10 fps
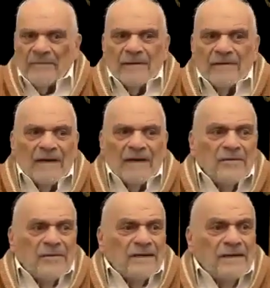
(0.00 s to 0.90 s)
Now,
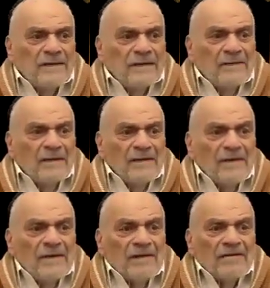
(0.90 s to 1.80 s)

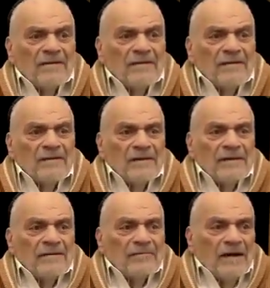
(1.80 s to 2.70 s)
the
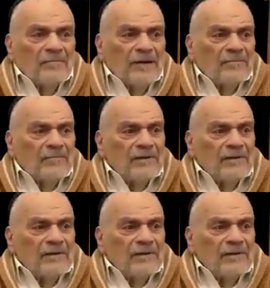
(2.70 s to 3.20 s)
Rambam